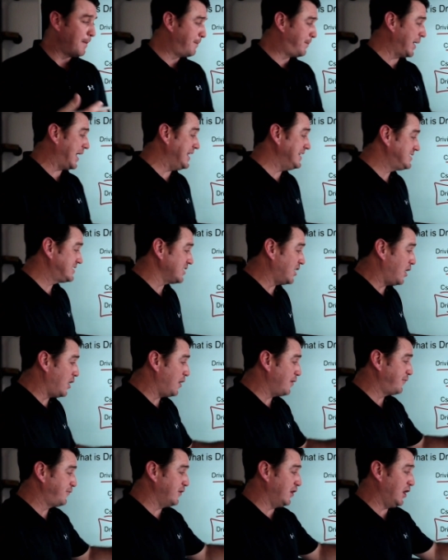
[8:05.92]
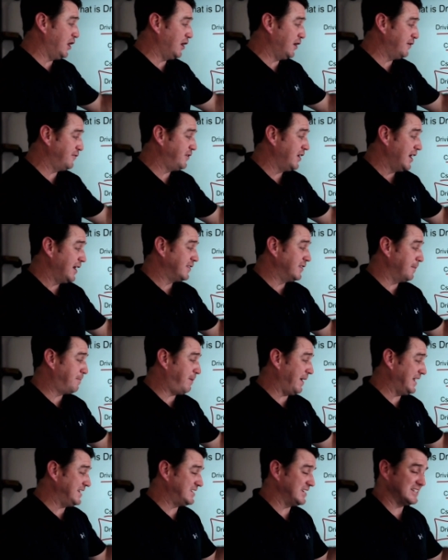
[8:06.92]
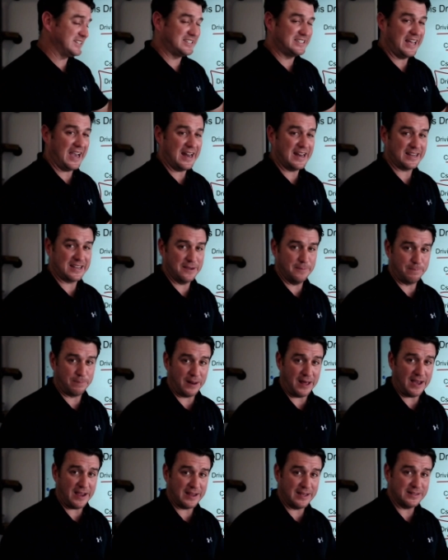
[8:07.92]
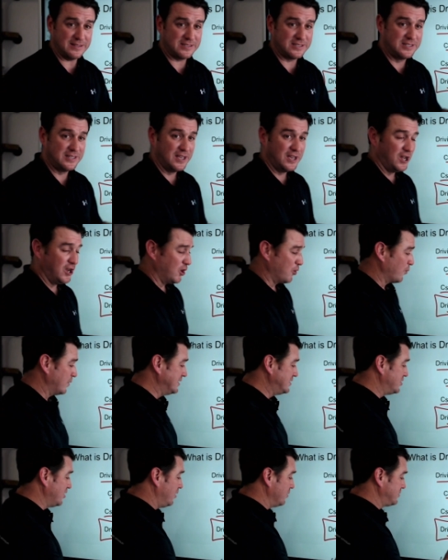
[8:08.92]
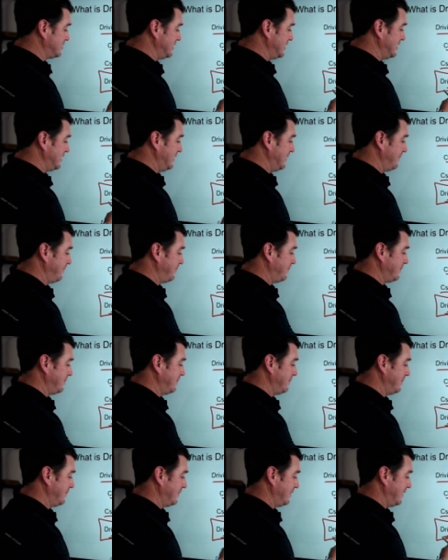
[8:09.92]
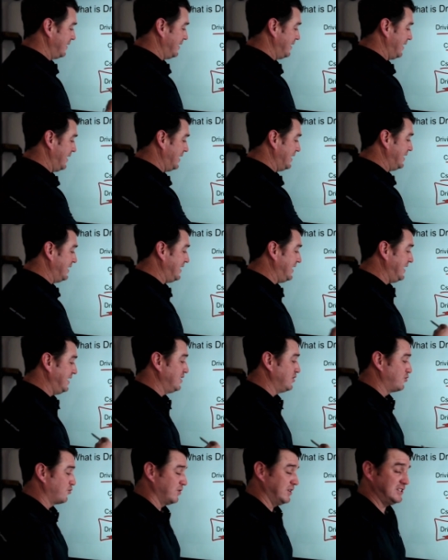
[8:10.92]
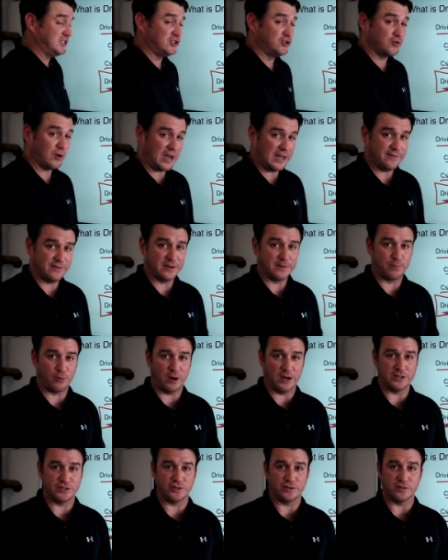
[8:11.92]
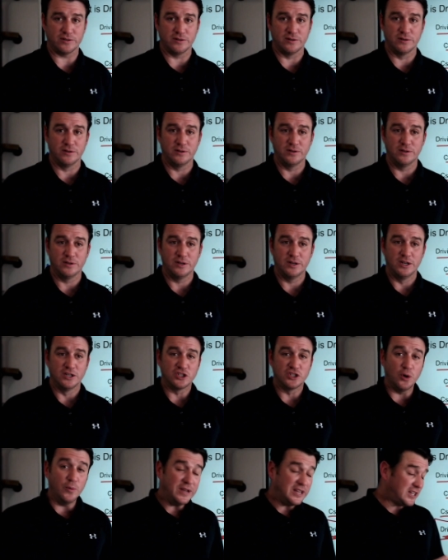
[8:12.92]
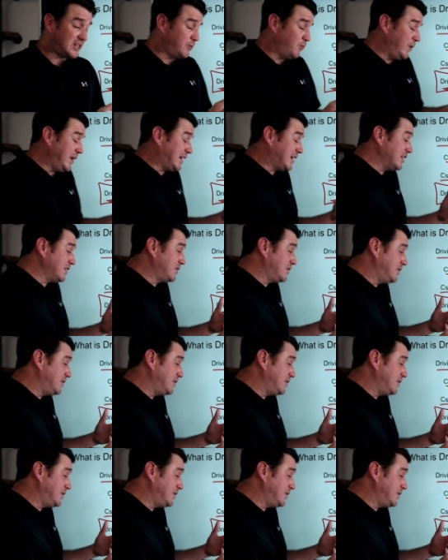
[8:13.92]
based off of the patient's static compliance, resulting in an increased driving pressure. So we, we